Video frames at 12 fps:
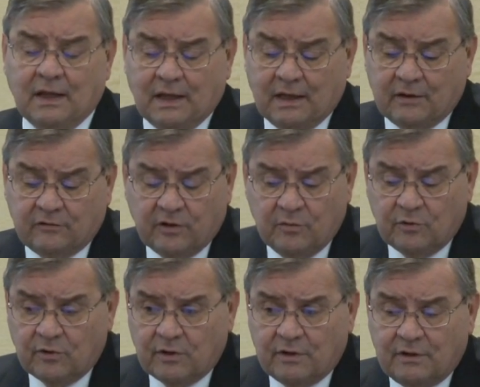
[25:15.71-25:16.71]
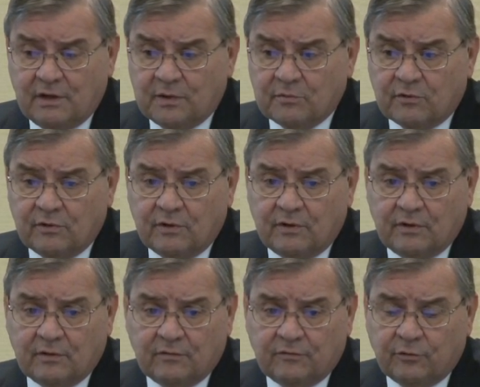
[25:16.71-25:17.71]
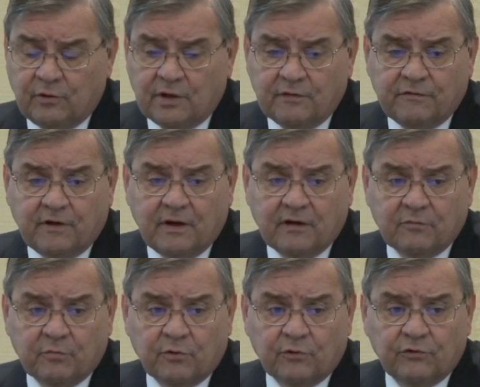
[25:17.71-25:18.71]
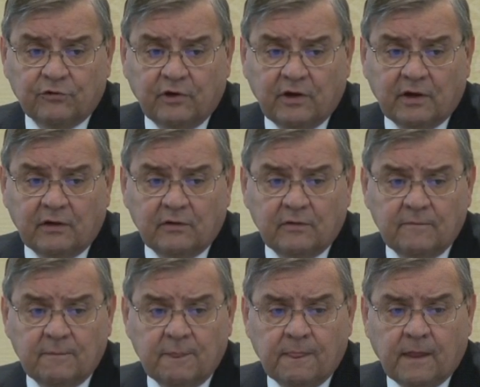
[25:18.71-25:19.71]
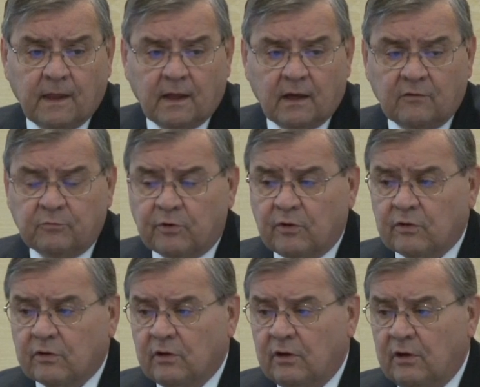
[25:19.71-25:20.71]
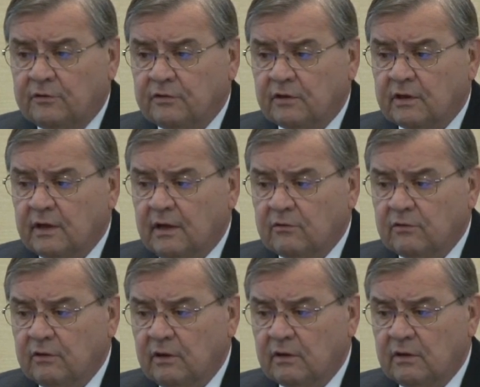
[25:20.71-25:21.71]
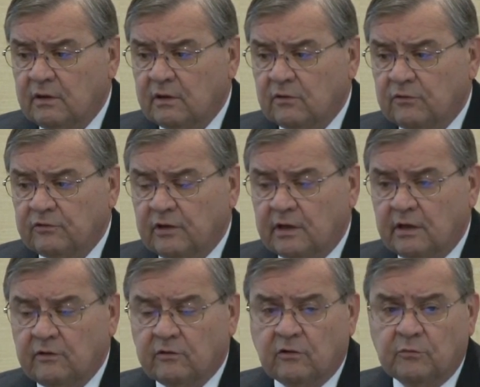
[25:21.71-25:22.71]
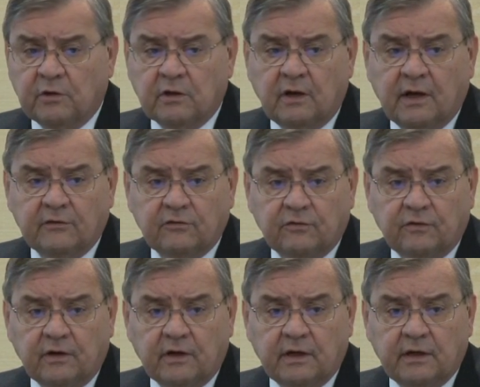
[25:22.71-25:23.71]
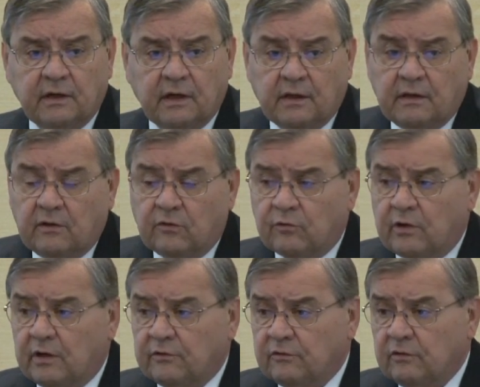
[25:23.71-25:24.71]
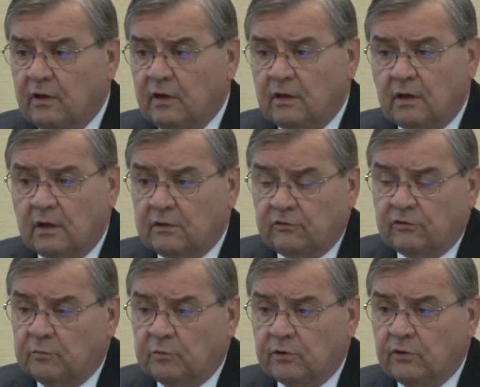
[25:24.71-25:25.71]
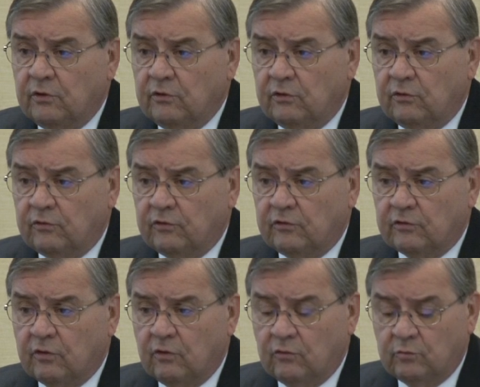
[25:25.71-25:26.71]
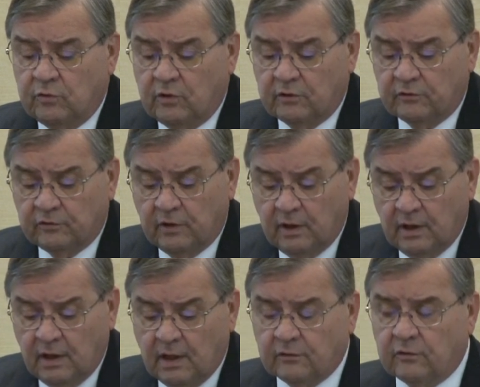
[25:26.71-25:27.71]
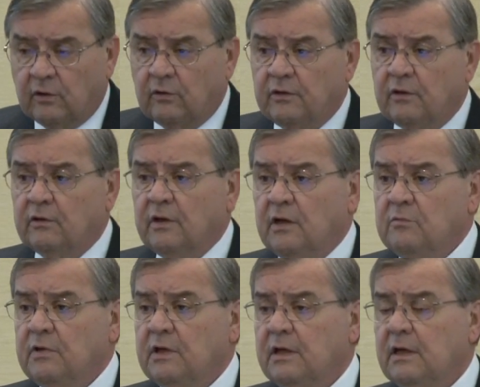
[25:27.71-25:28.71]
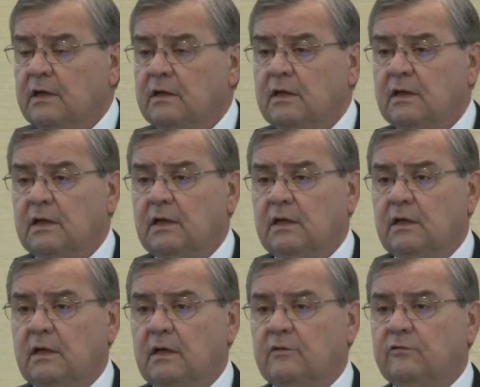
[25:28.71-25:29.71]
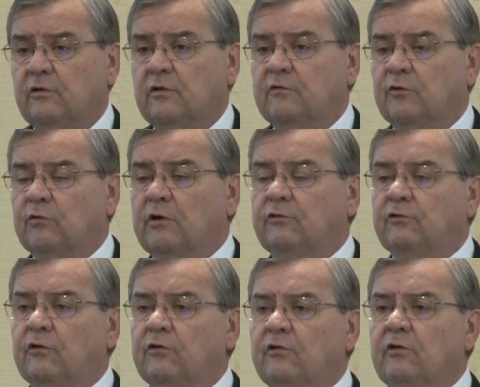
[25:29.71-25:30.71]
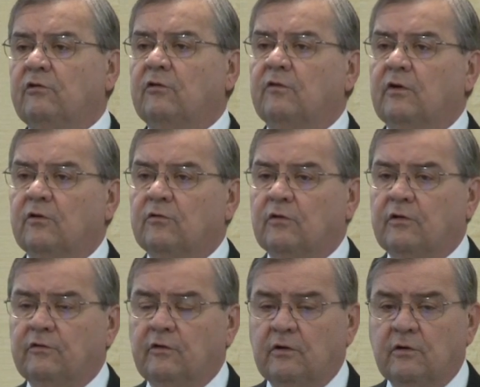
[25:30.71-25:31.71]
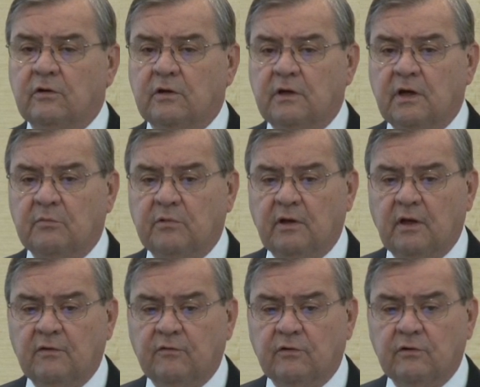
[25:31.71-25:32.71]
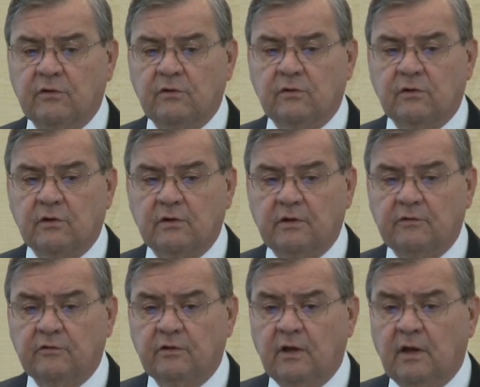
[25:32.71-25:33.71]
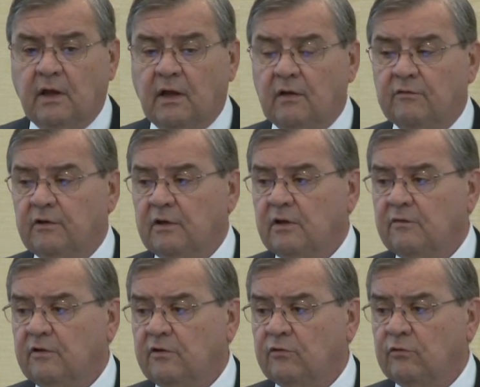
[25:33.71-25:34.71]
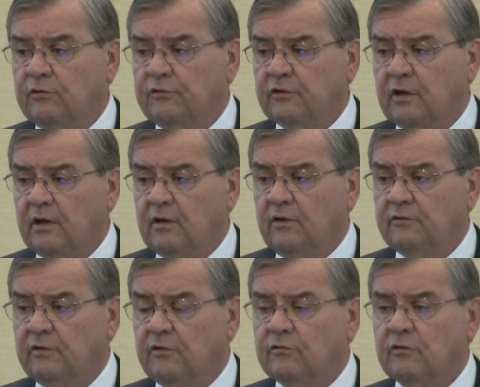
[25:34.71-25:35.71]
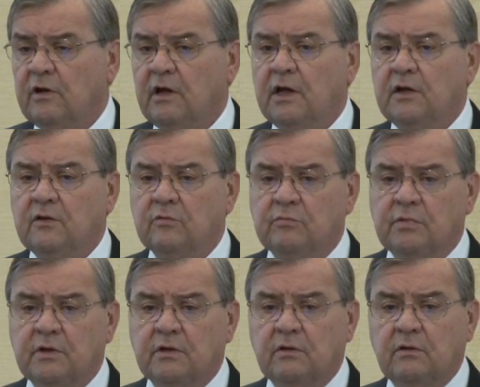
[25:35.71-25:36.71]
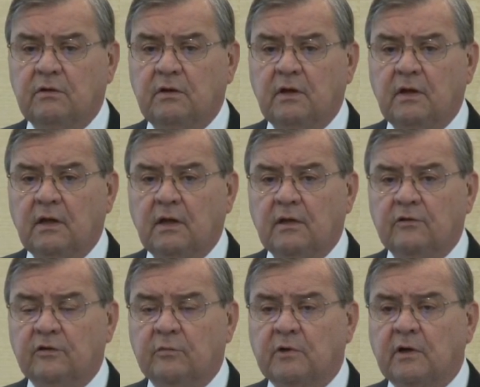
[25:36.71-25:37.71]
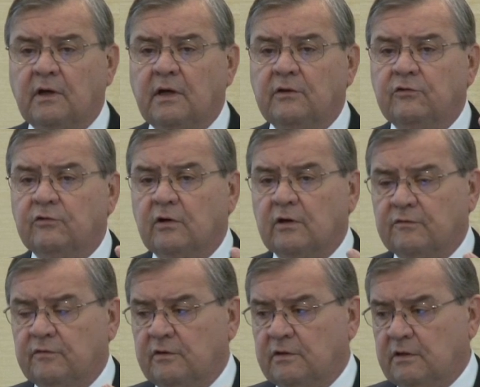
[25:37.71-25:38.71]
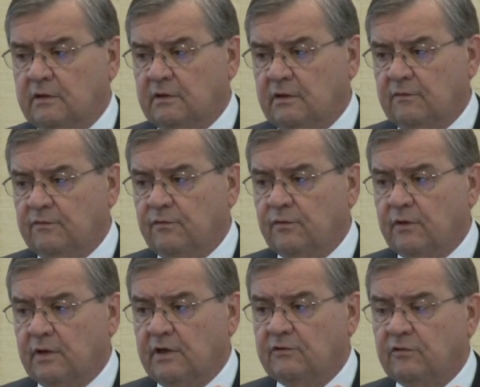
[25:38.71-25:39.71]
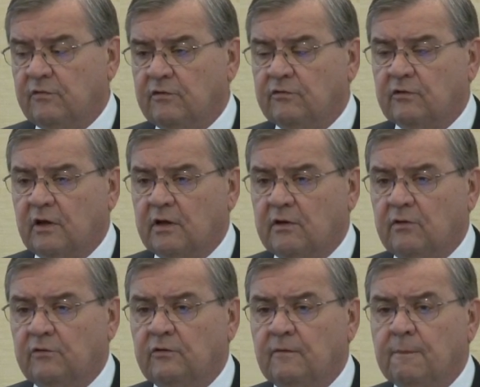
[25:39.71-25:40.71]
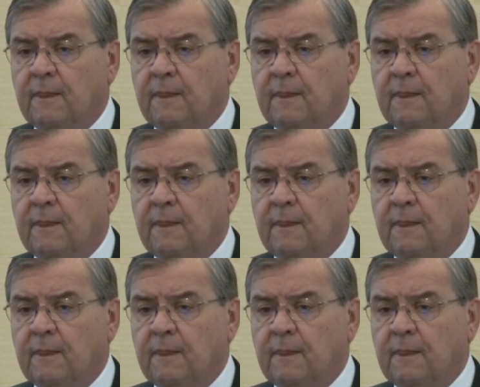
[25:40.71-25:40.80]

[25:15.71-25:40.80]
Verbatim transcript: And somewhere in the neighborhood of 25% of protocols encountered in clinical settings could be classified, and then the rest, uh, you simply couldn't use these code books. So there then began a uh, sort of a resurgence of interest in looking at behavioral correlates of the individual scales and trying to build some construct validity for each of the scales